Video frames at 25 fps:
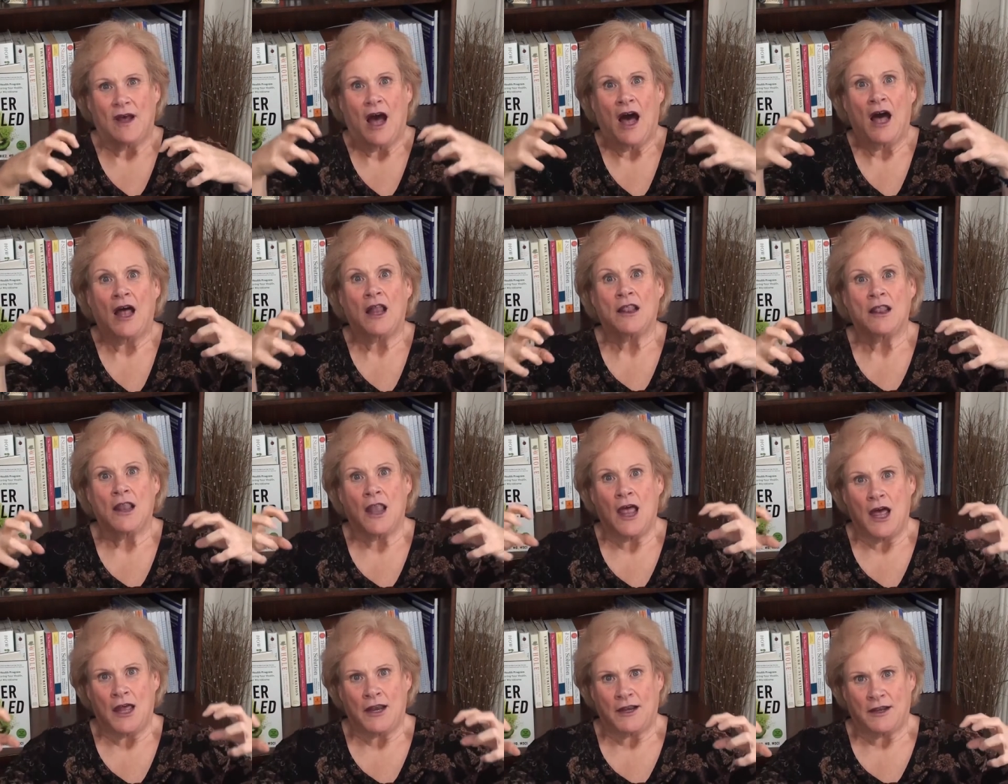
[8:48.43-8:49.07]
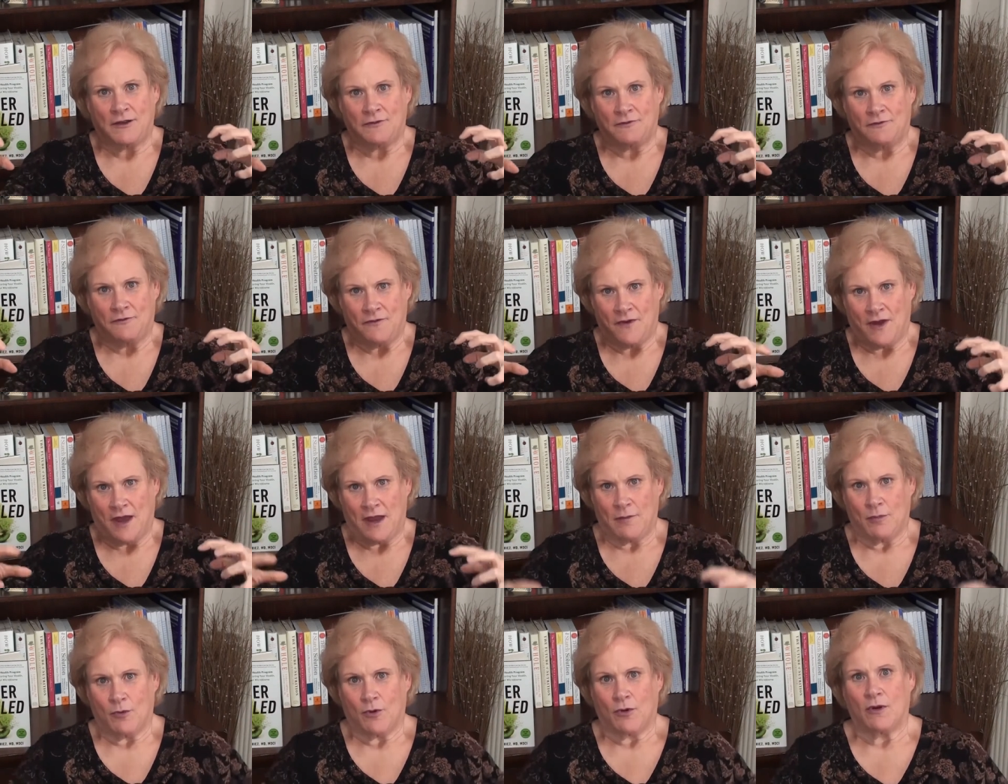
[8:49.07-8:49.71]
a lot of
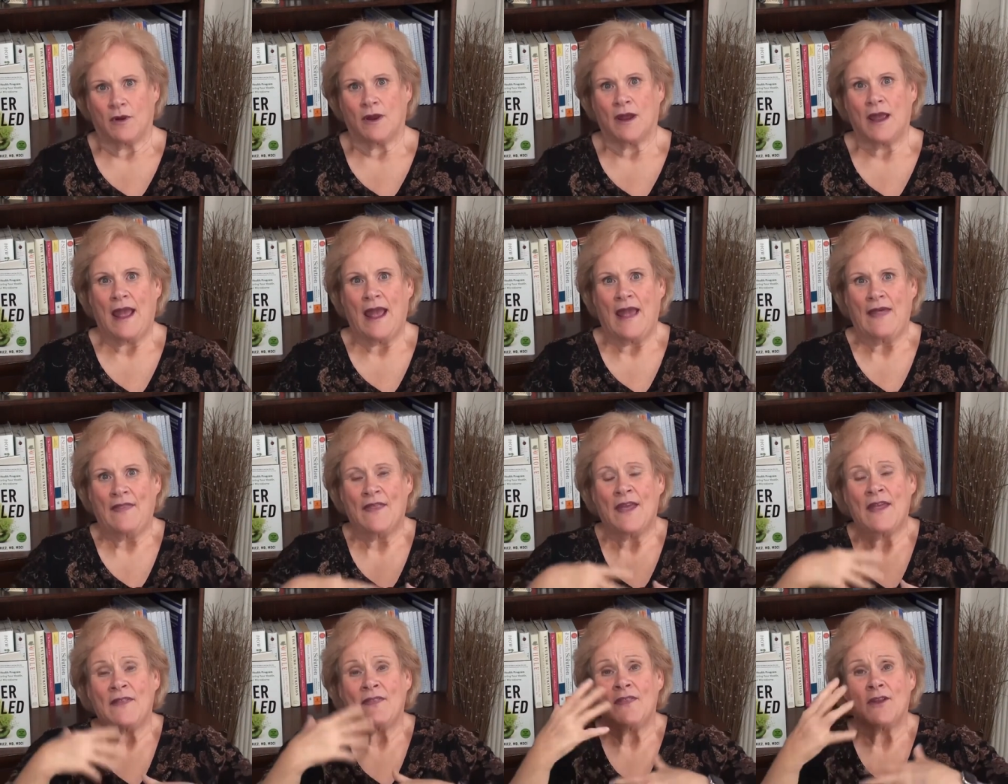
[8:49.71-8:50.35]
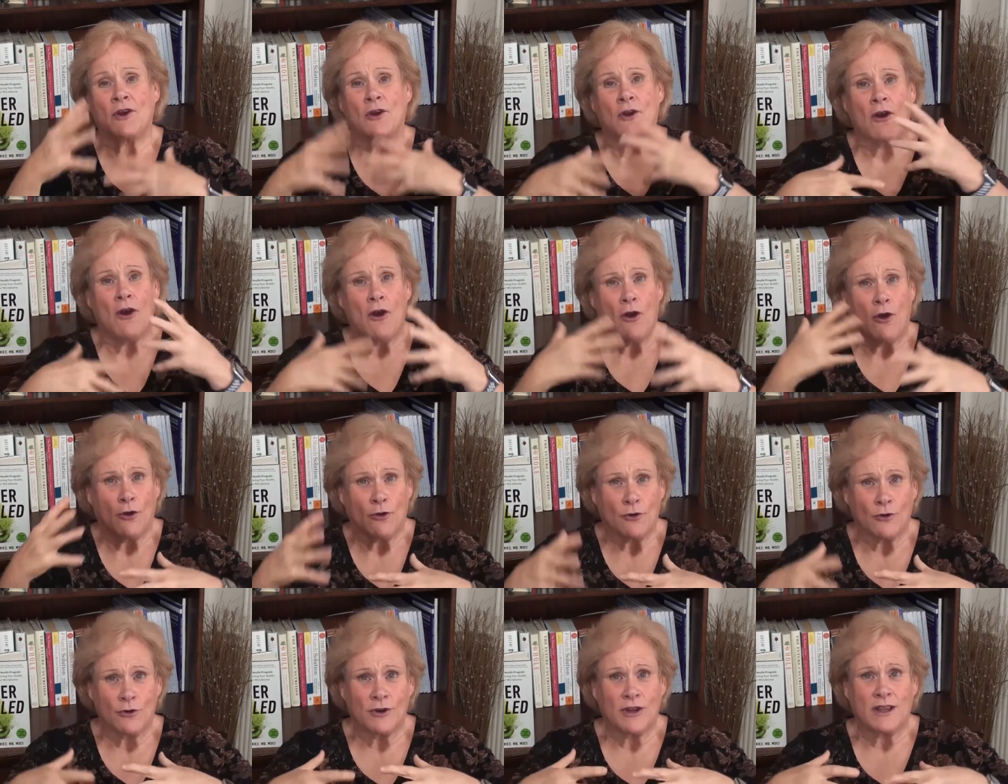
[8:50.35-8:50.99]
fiber and they're
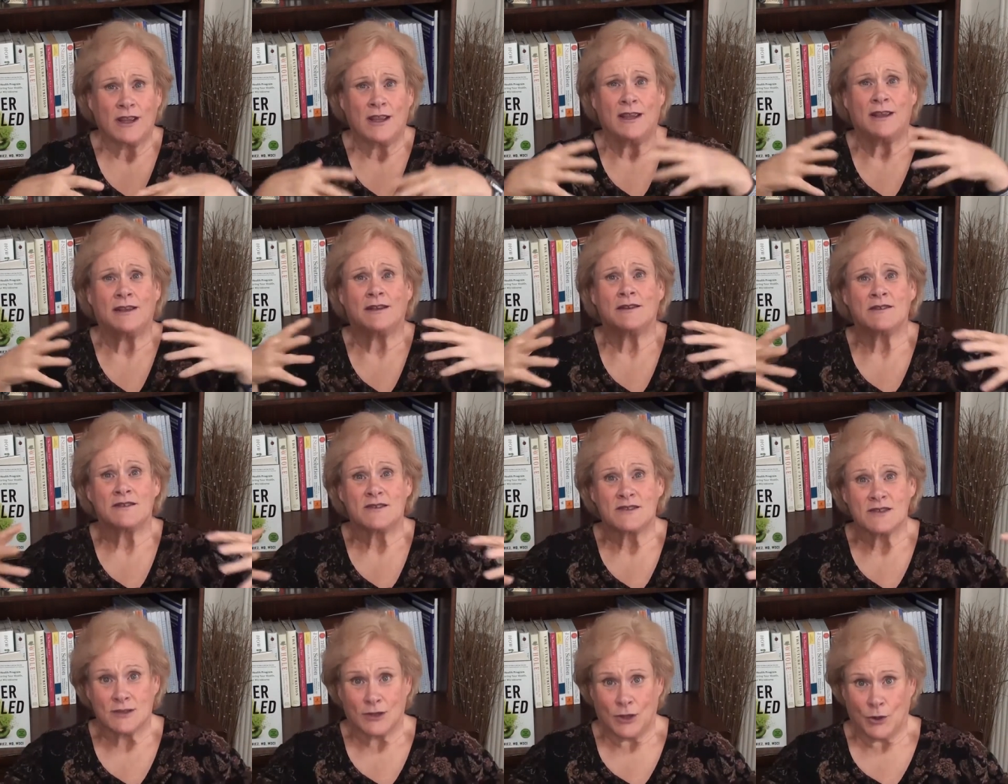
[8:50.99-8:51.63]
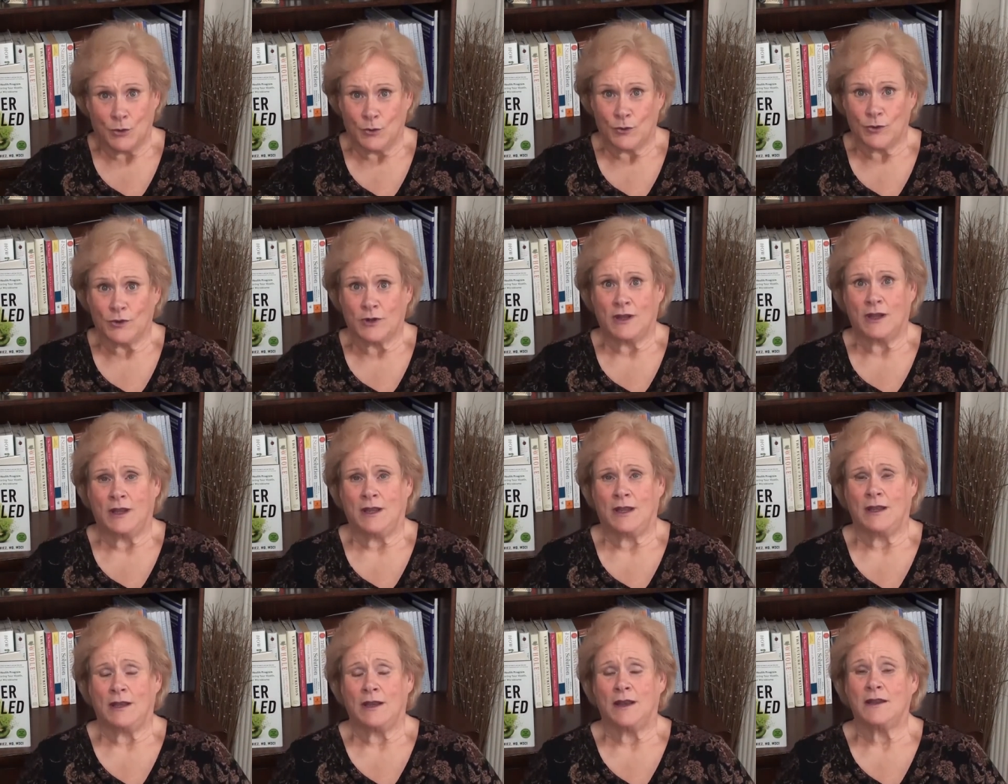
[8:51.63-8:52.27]
harder to eat and slower to
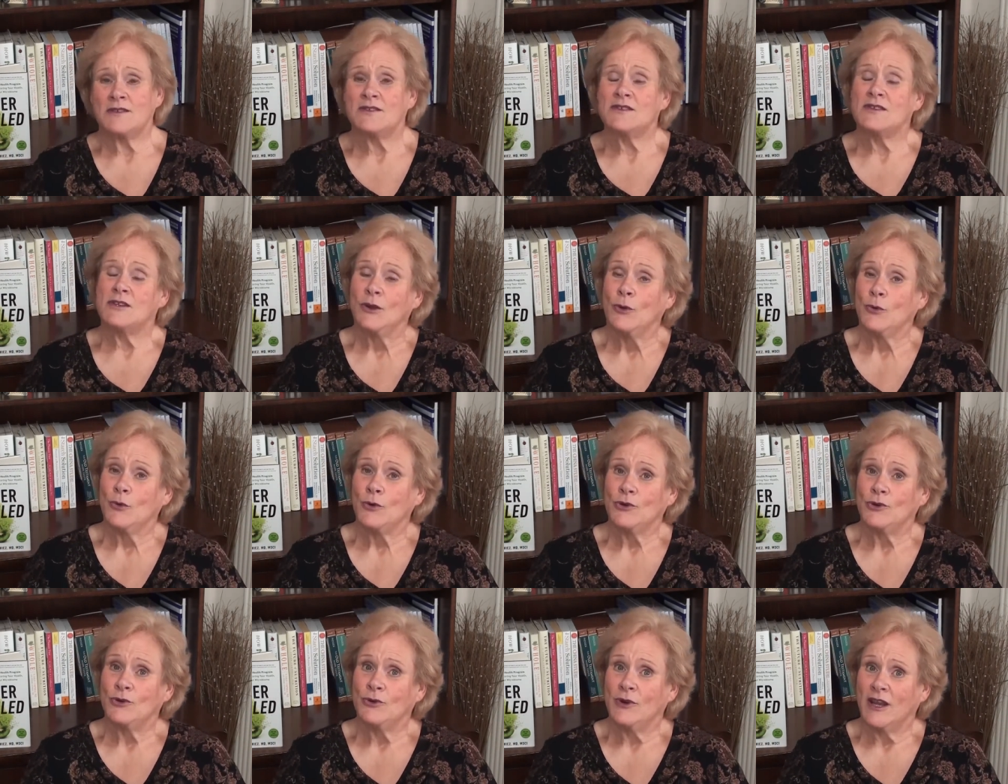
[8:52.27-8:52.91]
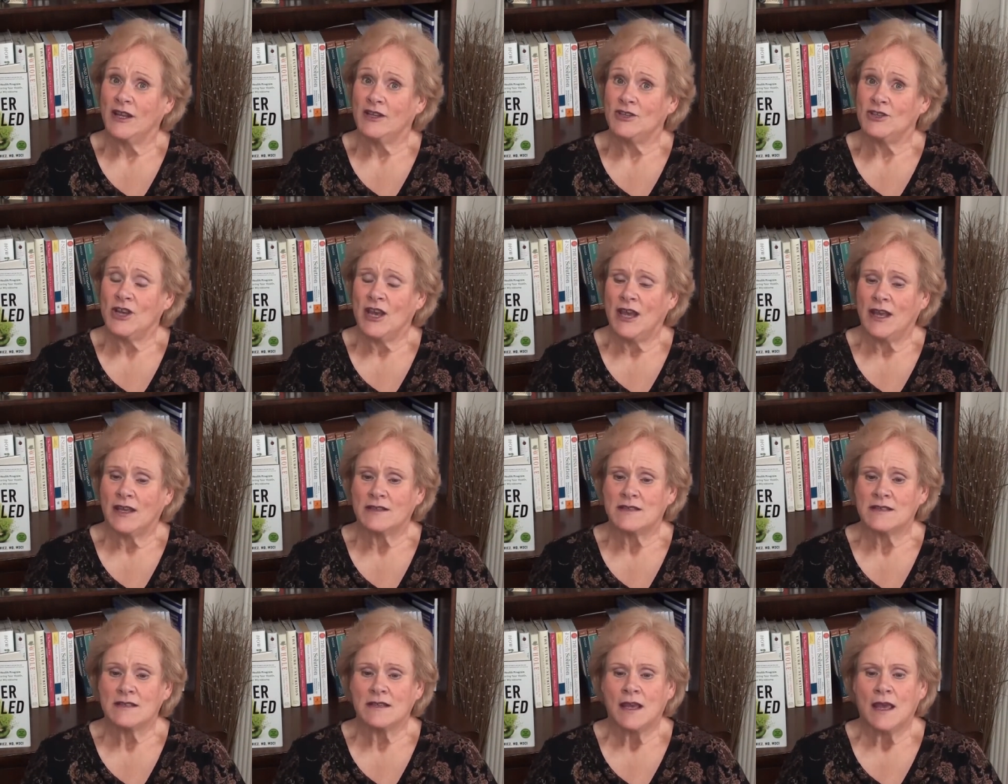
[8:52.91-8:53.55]
eat and slower to
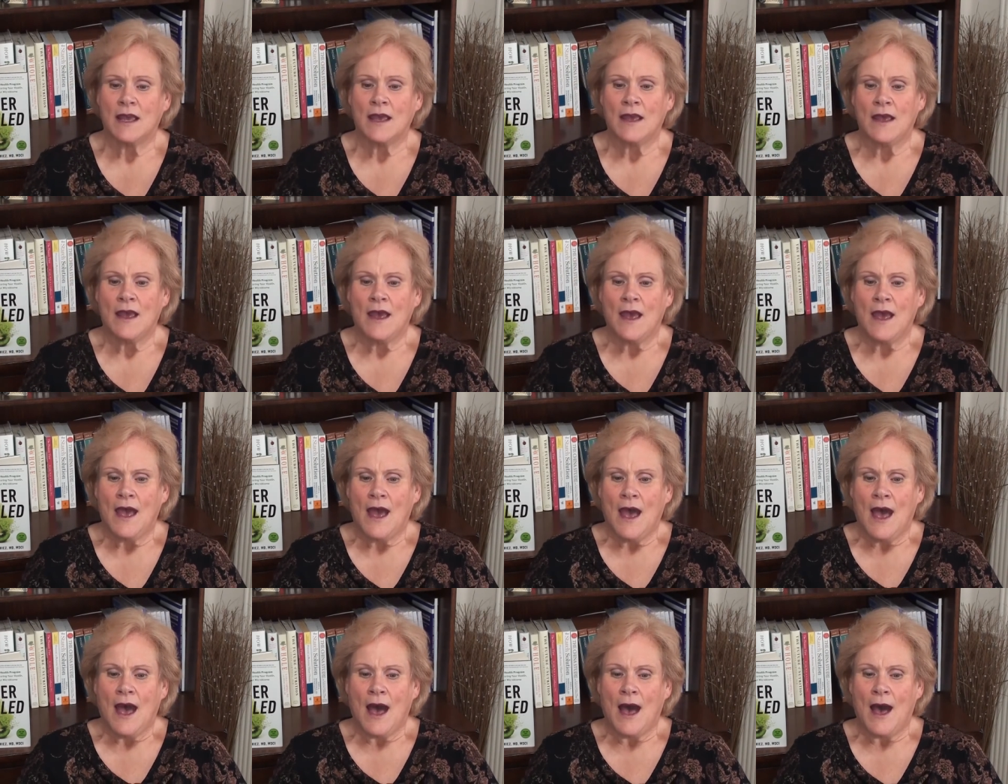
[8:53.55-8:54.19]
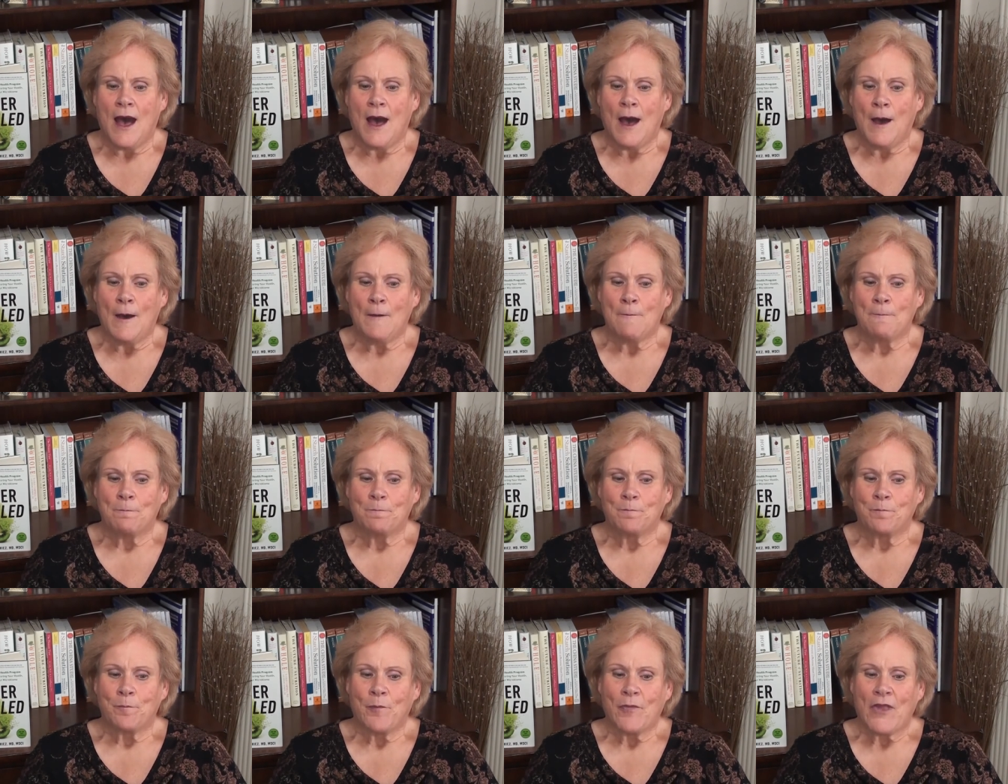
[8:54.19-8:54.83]
digest.
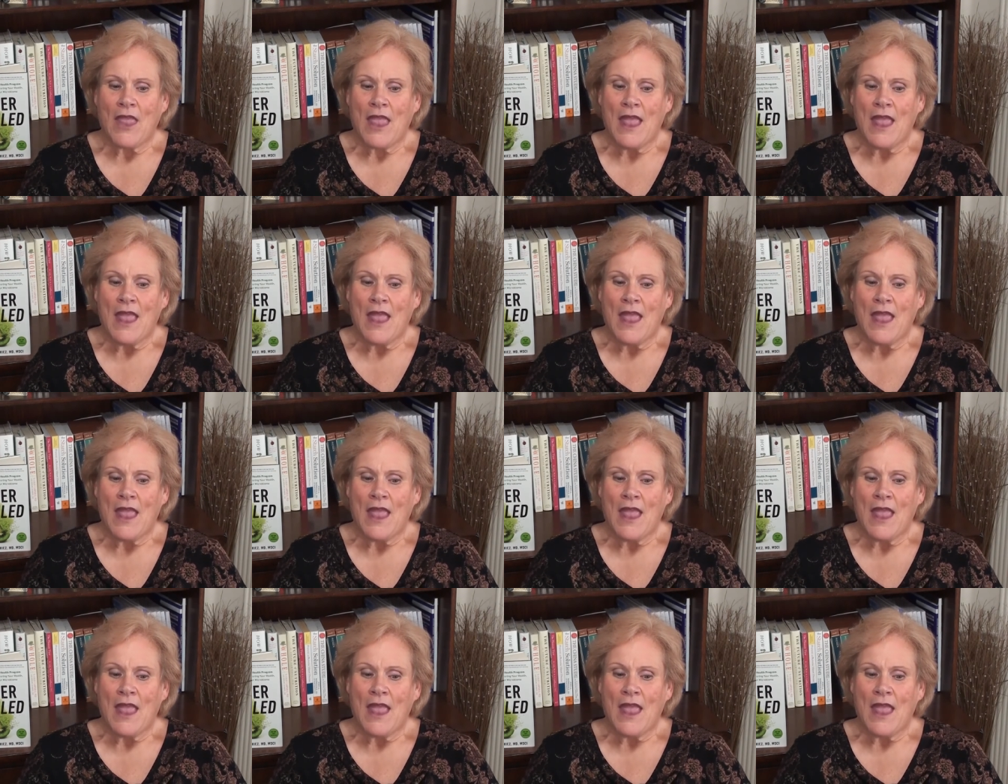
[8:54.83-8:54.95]
Um,